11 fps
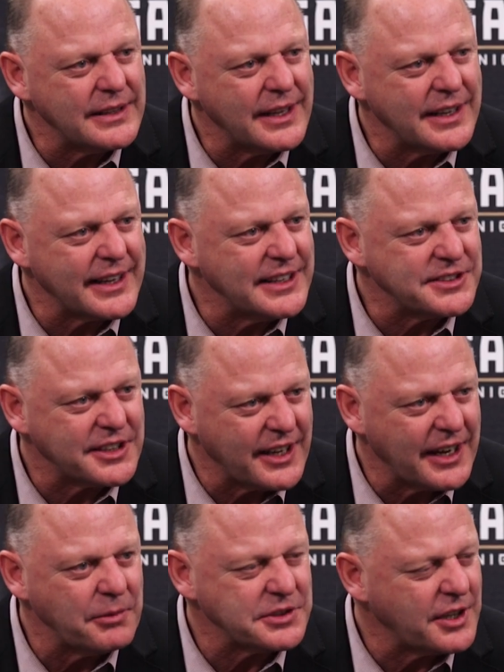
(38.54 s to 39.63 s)
and then again
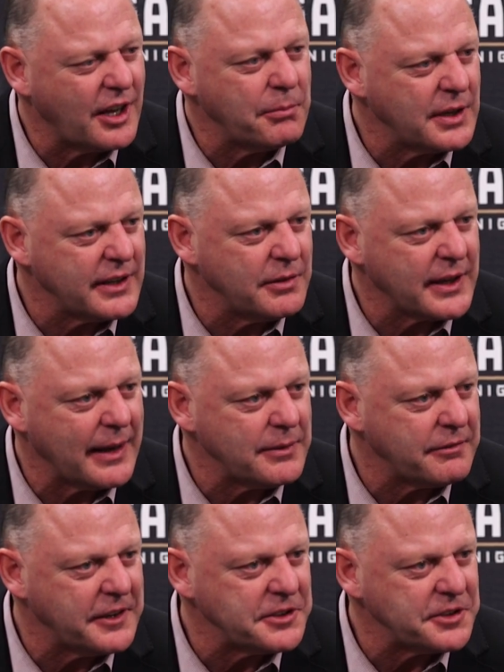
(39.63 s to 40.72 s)
tonight was an unbelievable game to
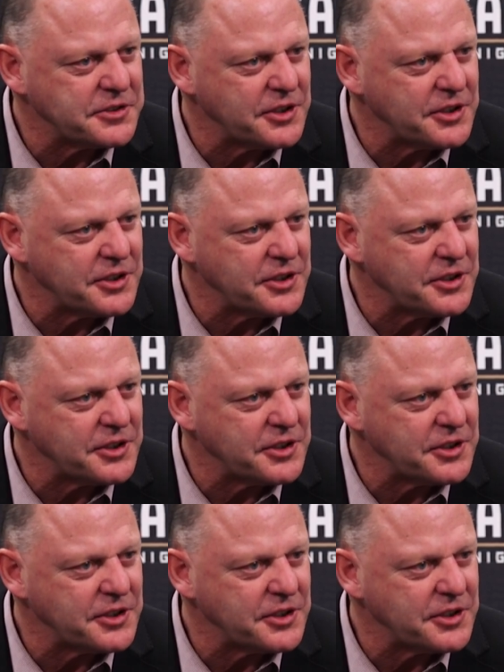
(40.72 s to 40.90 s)
finish it.